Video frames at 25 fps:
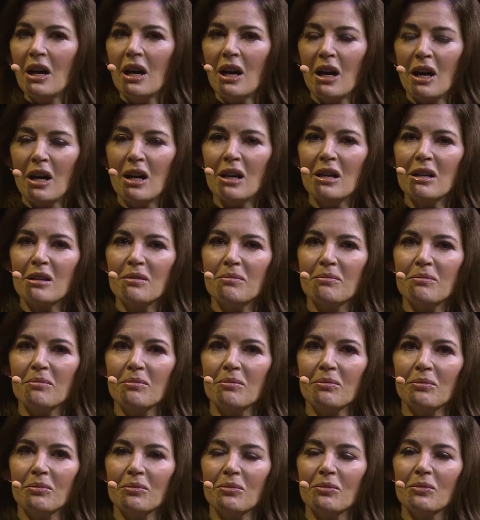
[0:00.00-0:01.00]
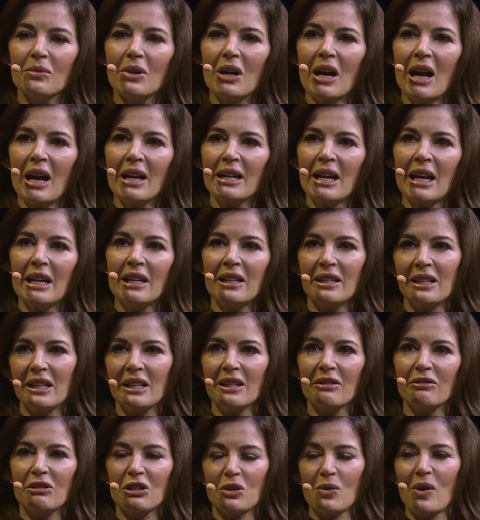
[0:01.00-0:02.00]
and
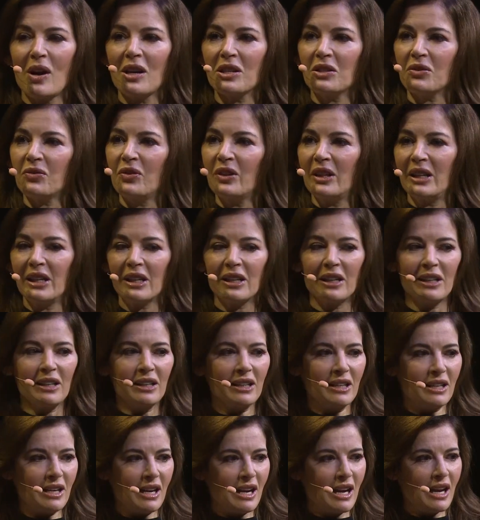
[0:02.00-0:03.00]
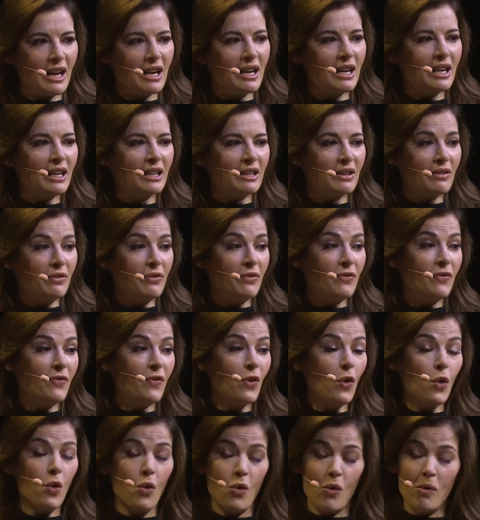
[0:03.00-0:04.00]
anything that requires filling in a
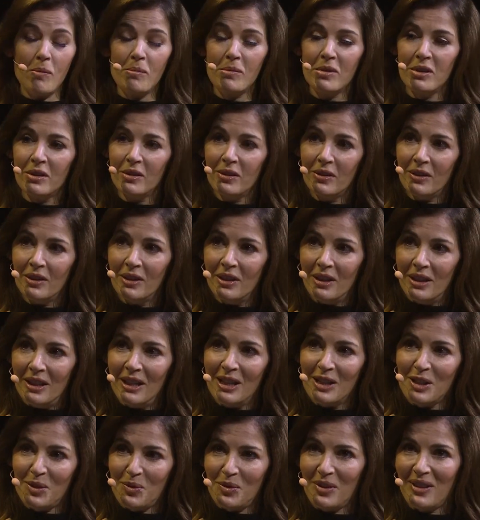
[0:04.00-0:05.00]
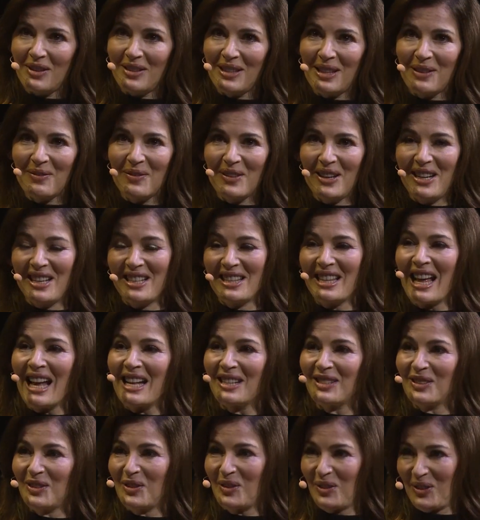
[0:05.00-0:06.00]
form is
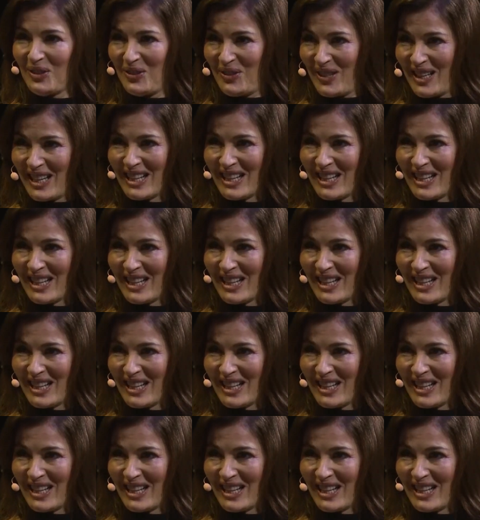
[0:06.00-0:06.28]
that sort of